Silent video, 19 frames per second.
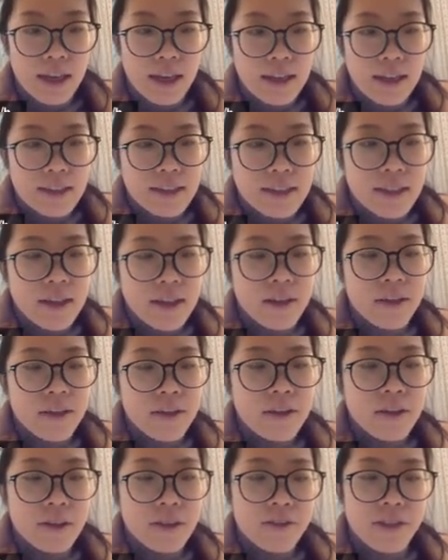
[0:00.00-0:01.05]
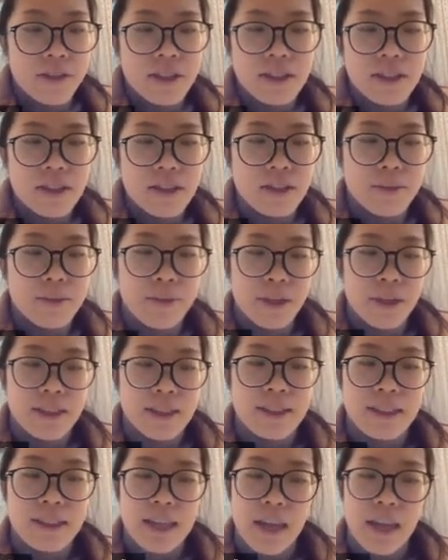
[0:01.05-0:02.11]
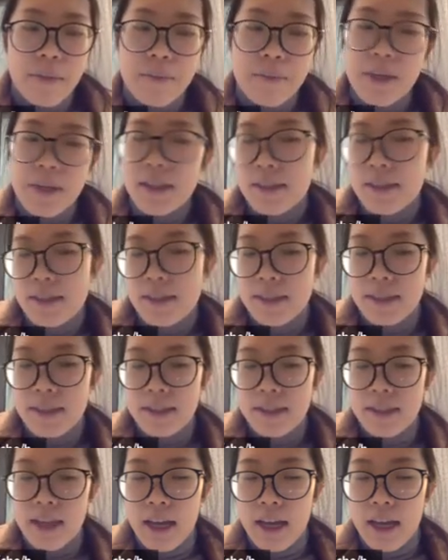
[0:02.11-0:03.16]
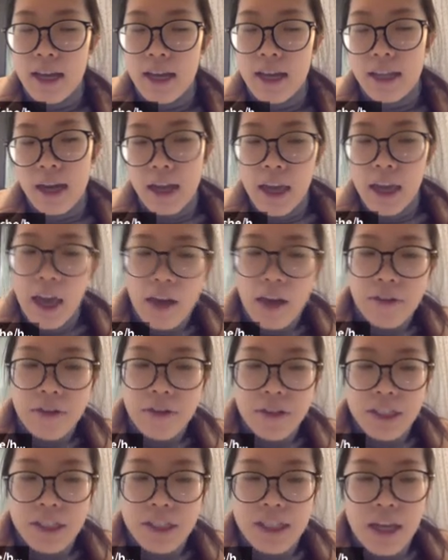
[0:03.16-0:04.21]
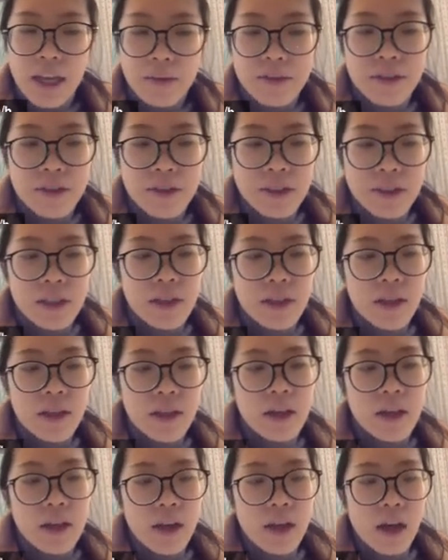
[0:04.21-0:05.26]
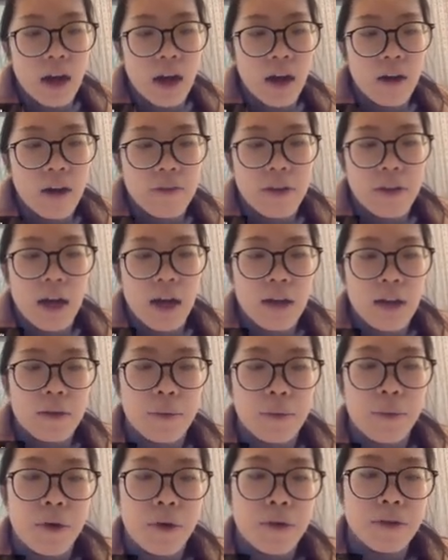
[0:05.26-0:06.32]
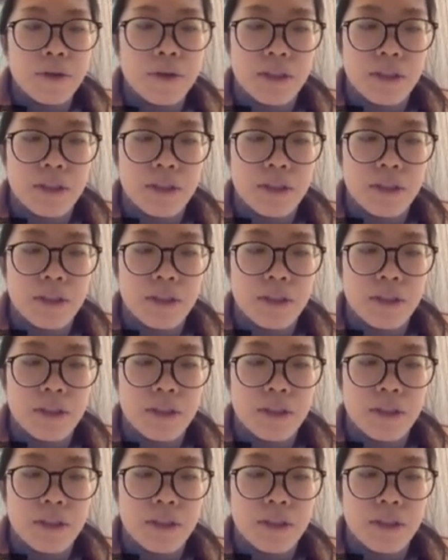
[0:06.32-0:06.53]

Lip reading: So first is the print statements that I have already demonstrated on Hello World.